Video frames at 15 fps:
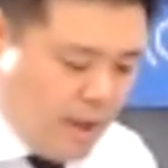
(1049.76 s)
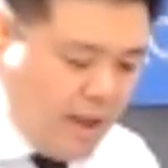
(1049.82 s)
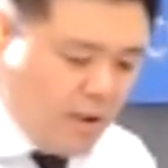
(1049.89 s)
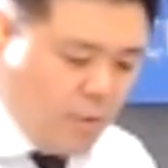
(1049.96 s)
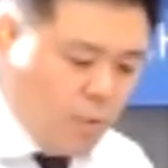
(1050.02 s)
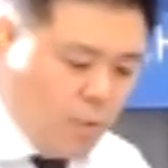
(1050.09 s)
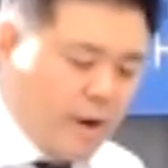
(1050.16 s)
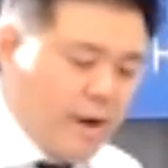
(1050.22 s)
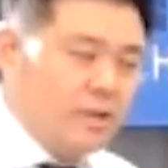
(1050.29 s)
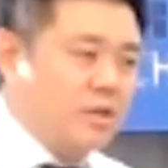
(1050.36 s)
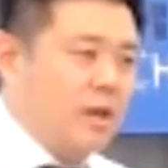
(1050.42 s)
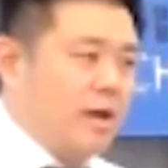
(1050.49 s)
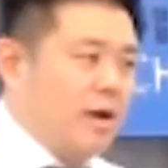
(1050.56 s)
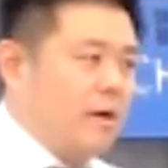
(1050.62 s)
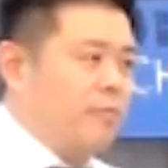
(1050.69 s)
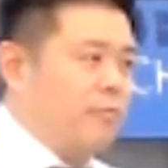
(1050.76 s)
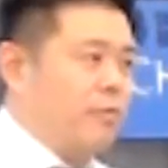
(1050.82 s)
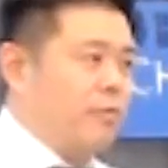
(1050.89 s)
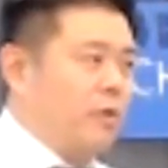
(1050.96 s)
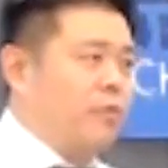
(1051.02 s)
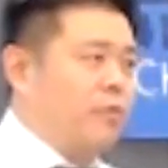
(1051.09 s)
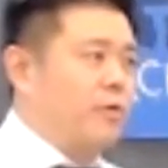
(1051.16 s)
It was their,
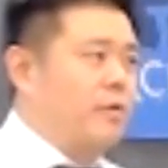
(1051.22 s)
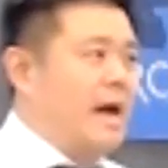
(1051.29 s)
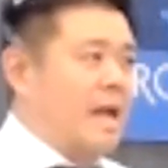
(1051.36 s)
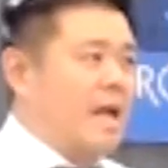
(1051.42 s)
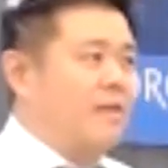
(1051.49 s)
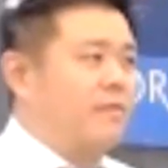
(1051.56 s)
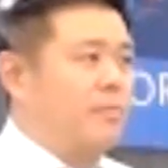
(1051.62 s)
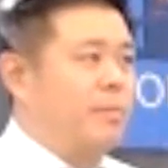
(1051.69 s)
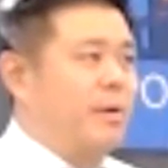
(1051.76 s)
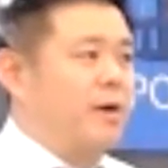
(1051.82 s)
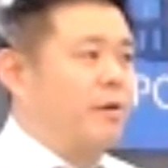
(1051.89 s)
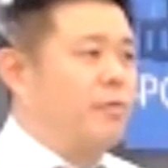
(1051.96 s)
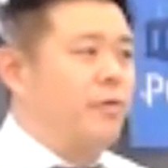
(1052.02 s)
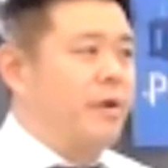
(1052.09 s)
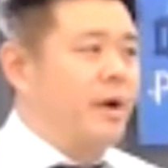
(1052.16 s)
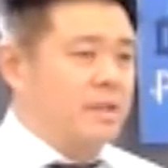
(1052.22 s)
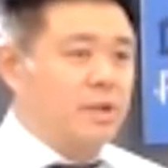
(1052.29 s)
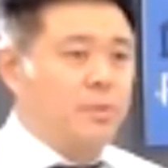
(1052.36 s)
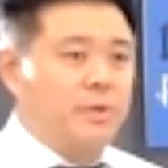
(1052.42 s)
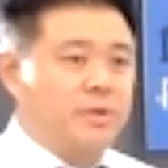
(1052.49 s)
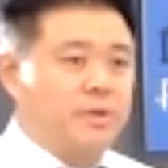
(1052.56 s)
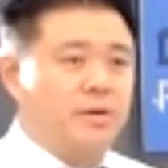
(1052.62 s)
for lack of a better phrase,
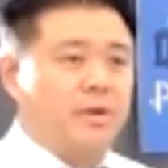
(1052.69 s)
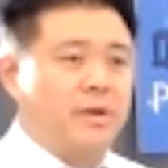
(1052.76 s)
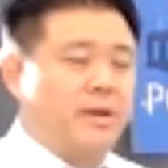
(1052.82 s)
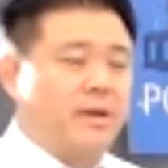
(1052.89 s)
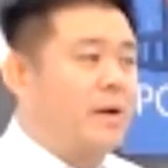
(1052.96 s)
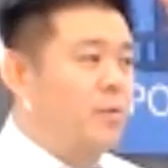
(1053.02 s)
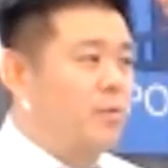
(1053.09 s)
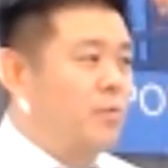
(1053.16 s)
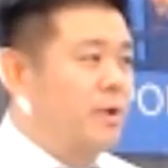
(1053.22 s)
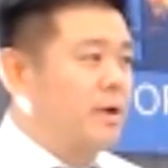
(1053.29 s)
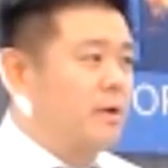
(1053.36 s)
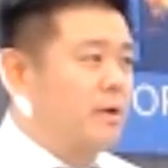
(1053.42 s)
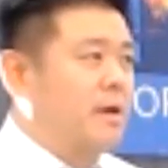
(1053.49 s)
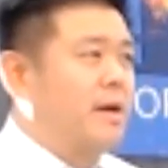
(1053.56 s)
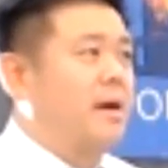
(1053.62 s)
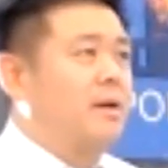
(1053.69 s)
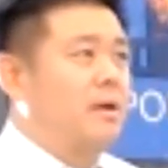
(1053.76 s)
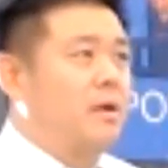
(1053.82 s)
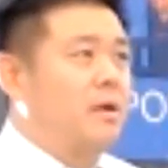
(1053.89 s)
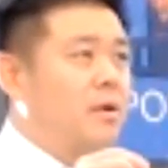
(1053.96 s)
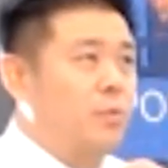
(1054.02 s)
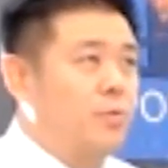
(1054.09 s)
it was their get
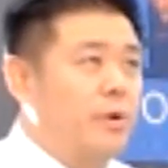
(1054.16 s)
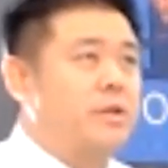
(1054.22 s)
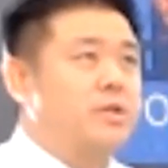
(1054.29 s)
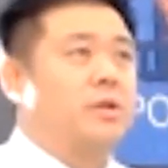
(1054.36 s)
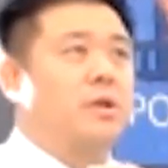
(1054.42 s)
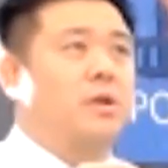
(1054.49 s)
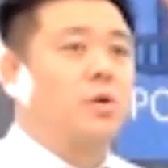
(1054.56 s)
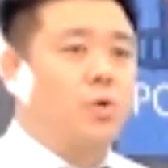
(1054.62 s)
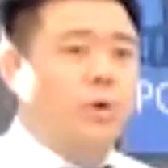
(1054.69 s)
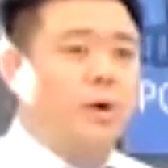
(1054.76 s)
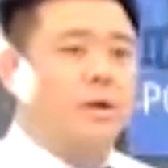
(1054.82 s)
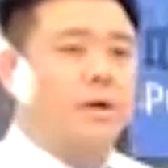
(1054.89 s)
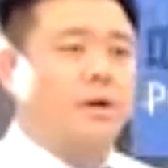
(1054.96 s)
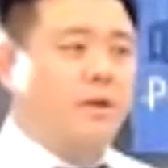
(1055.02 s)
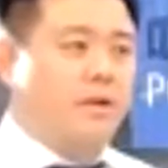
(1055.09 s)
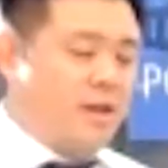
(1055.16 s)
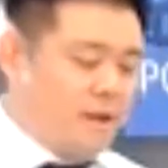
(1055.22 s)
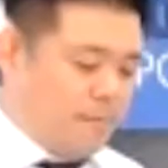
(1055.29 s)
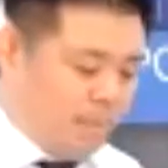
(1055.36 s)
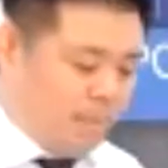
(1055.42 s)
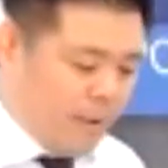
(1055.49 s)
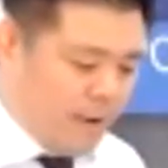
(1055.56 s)
rich quick
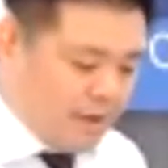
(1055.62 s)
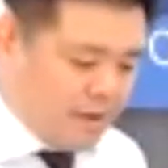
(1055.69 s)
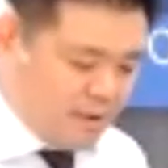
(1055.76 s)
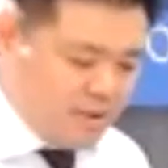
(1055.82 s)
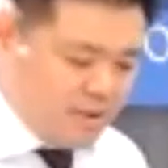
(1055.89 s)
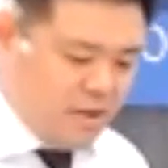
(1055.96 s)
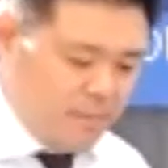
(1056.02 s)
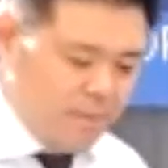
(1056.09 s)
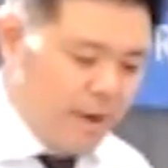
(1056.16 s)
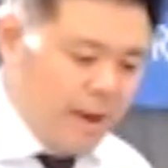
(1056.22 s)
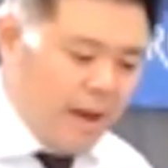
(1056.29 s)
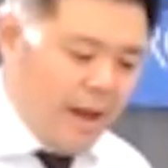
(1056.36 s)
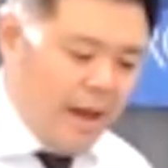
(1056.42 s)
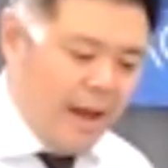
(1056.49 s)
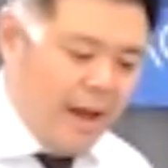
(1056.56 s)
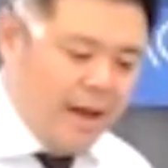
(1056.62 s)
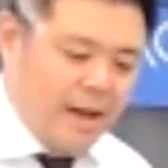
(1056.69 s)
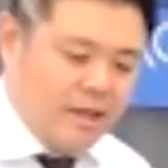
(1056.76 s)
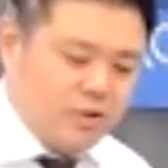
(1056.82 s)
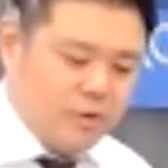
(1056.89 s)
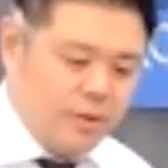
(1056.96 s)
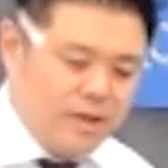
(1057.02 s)
scheme.
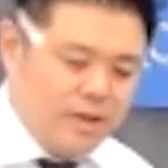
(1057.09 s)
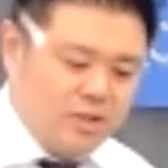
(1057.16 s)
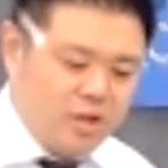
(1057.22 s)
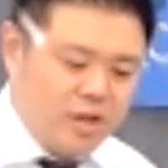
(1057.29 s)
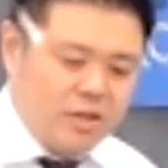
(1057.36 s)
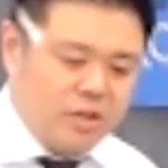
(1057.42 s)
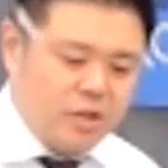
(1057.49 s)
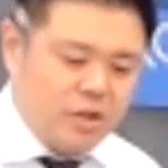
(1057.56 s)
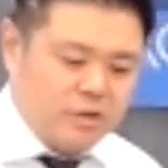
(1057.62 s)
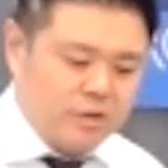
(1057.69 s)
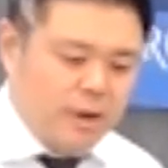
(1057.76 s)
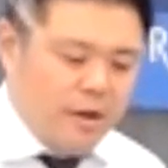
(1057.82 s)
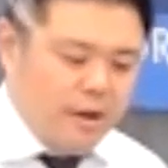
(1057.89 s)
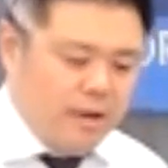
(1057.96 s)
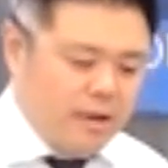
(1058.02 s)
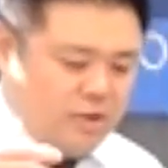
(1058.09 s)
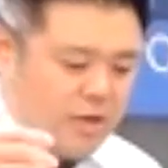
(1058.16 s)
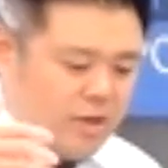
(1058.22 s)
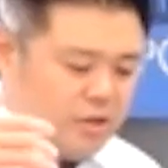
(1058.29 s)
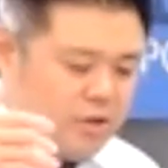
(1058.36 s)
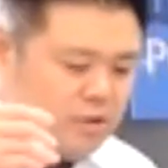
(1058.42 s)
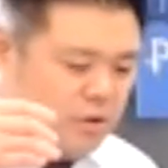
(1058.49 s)
And so these teachers
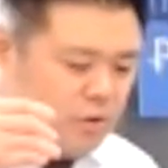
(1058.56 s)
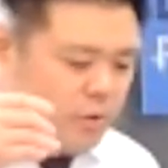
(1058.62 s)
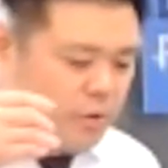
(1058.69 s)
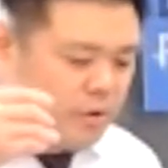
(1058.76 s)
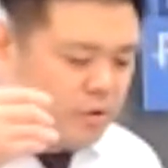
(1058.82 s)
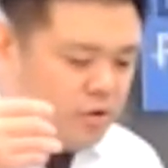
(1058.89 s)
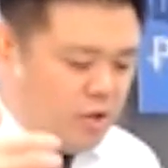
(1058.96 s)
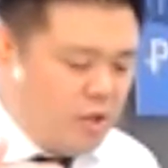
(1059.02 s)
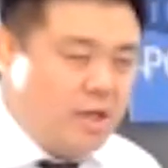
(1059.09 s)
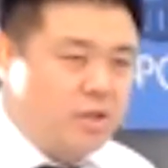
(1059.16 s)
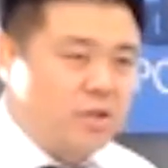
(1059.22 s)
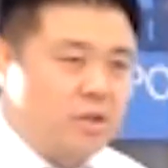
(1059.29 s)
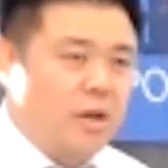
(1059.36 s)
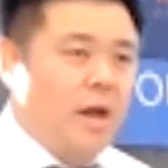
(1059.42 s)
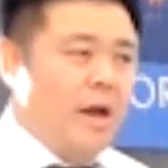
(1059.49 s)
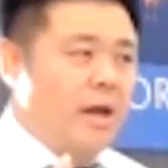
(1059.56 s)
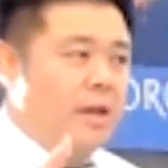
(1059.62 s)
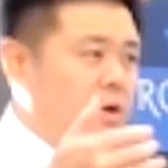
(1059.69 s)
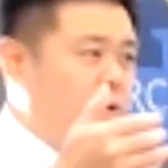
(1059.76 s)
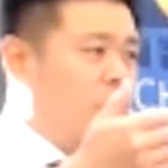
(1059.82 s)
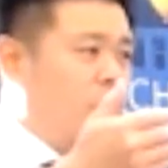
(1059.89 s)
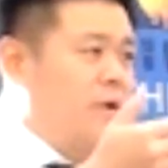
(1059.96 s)
are going to teach and
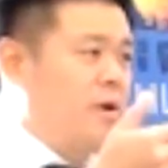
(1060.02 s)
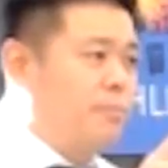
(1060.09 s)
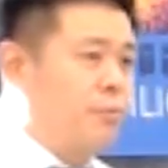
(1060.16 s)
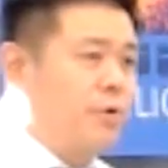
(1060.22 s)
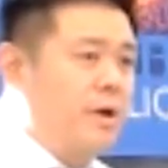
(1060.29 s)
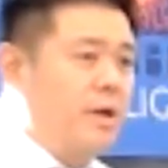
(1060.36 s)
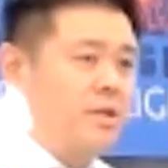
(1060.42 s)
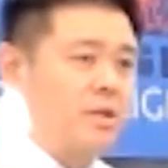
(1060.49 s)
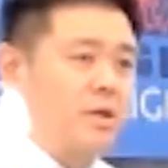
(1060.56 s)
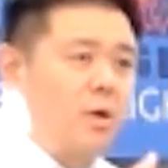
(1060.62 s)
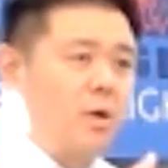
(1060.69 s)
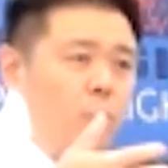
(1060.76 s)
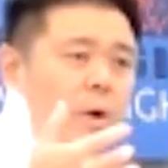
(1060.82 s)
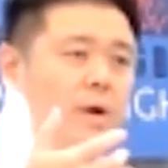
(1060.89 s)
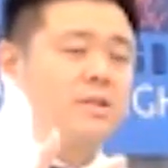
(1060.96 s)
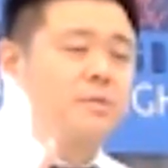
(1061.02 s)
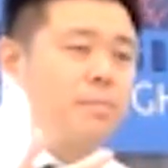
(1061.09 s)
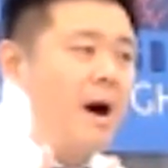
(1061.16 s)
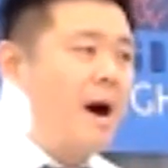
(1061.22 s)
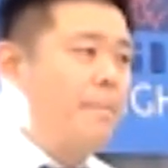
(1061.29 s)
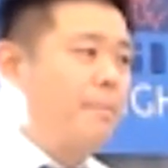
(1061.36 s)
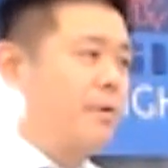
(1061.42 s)
they're going to preach what's
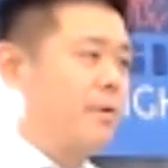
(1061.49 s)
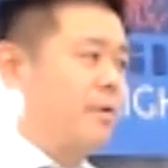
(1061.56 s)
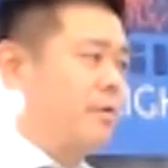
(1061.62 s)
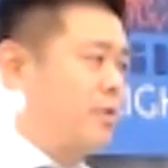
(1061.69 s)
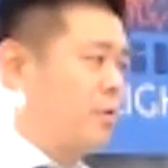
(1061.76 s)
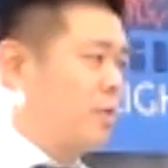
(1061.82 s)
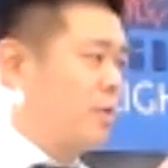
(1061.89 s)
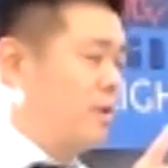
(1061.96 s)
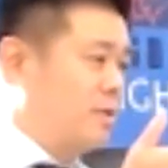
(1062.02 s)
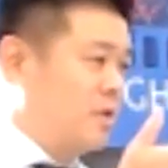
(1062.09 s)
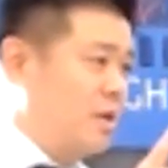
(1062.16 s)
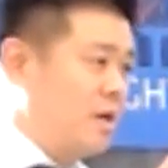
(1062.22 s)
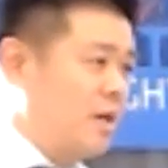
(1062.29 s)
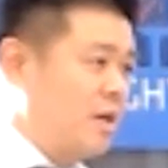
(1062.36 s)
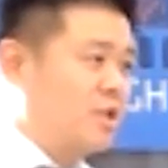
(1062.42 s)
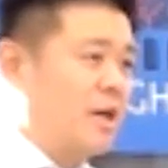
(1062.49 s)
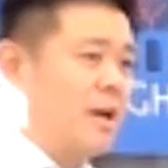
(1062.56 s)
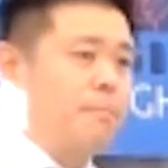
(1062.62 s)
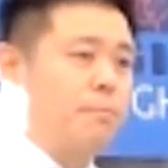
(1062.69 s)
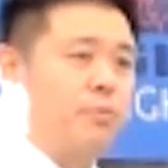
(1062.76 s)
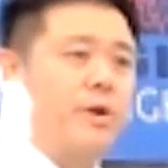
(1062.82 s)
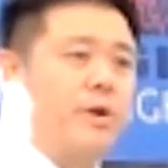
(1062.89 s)
popular. They're going to teach
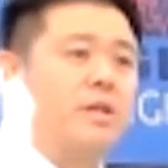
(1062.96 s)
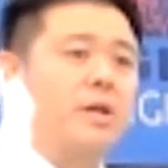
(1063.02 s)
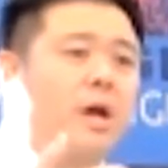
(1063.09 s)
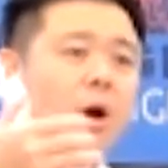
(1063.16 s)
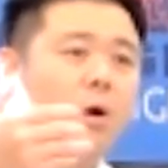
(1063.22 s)
and preach